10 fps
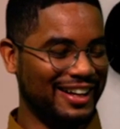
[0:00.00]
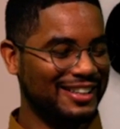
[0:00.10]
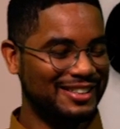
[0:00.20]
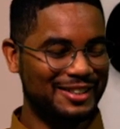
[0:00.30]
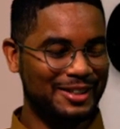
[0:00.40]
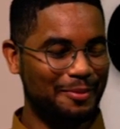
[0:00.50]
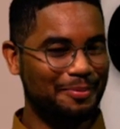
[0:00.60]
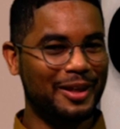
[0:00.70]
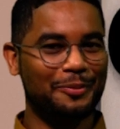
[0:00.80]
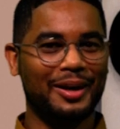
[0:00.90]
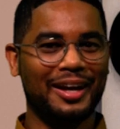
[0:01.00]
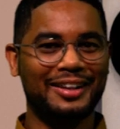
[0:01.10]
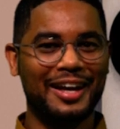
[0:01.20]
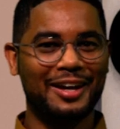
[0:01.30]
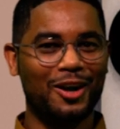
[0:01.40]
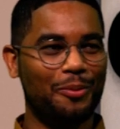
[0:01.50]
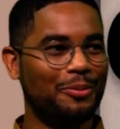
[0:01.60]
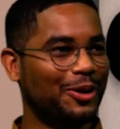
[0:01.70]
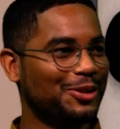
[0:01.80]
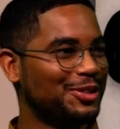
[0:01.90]
That is a tip that we can take home,
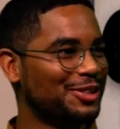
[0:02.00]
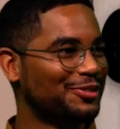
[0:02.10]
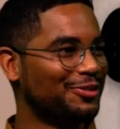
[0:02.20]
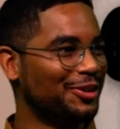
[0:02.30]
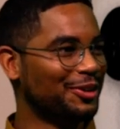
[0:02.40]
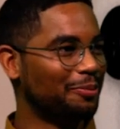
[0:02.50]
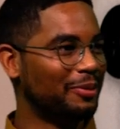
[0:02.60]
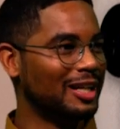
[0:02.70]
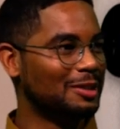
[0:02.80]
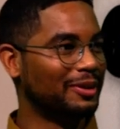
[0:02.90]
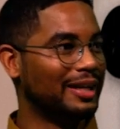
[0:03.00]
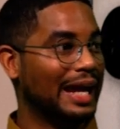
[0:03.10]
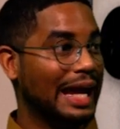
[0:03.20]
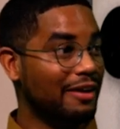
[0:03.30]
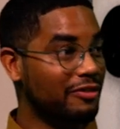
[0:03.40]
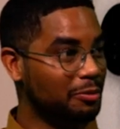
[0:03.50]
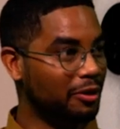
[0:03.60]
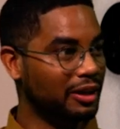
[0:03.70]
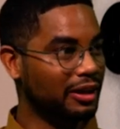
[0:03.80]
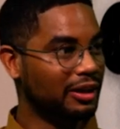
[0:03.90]
not just for entrepreneurs, but
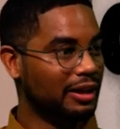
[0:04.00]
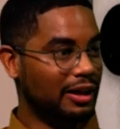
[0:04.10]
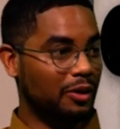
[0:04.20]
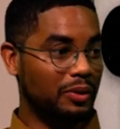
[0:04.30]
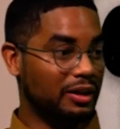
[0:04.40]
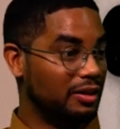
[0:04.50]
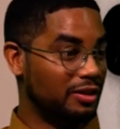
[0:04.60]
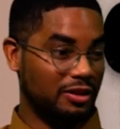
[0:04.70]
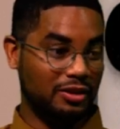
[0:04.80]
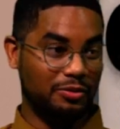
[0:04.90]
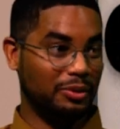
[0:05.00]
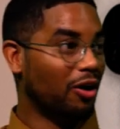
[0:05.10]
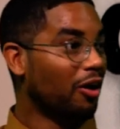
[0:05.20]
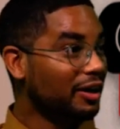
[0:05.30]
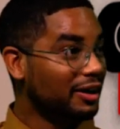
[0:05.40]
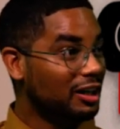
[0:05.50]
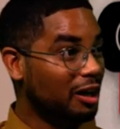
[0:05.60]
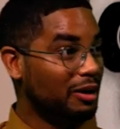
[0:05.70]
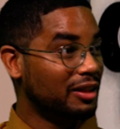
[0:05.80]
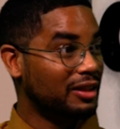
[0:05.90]
everybody. We are on
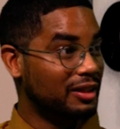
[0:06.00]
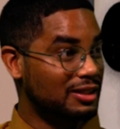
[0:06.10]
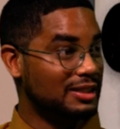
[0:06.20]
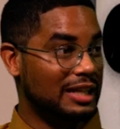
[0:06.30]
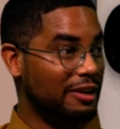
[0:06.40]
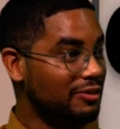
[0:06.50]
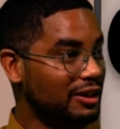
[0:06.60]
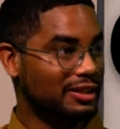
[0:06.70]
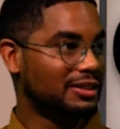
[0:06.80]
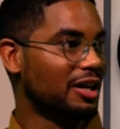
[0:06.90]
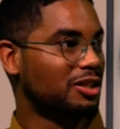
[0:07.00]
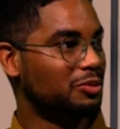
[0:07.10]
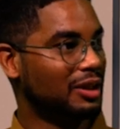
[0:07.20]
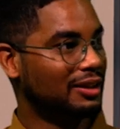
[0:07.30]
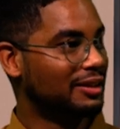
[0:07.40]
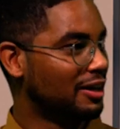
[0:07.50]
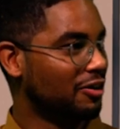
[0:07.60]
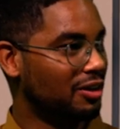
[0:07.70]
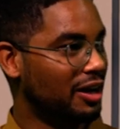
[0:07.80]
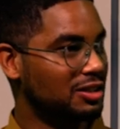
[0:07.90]
time, but I think this is definitely a discussion we can take
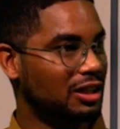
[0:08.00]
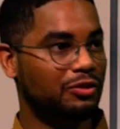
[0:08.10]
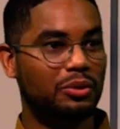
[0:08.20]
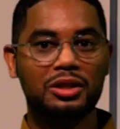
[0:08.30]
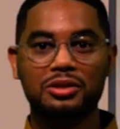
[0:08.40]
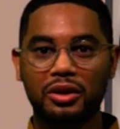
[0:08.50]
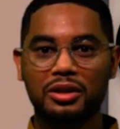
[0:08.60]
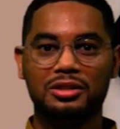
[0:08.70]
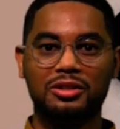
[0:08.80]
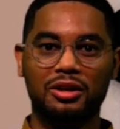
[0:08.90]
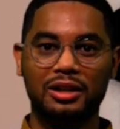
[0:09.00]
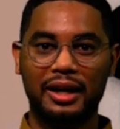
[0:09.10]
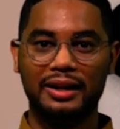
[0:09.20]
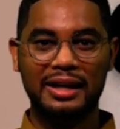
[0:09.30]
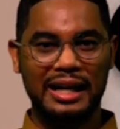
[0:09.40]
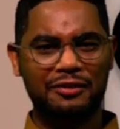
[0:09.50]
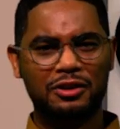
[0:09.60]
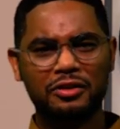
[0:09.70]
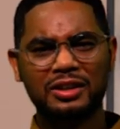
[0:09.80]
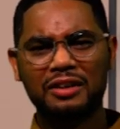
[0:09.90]
online. So if you want to join us online, if
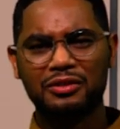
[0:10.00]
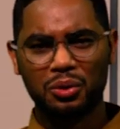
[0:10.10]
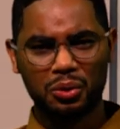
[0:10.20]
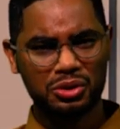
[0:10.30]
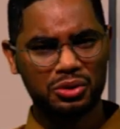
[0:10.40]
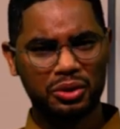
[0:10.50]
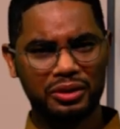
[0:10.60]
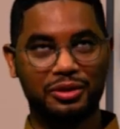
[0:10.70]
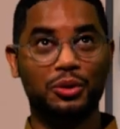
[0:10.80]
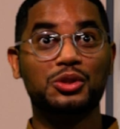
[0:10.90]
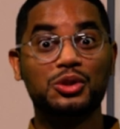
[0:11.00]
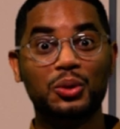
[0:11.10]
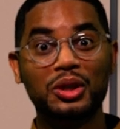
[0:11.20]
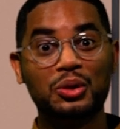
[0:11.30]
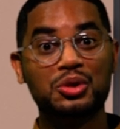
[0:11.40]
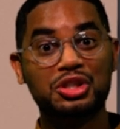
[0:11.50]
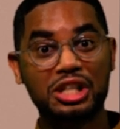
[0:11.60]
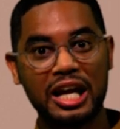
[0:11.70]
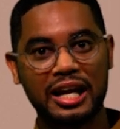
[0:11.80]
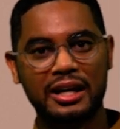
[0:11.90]
you even have your story to
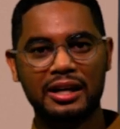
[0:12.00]
share,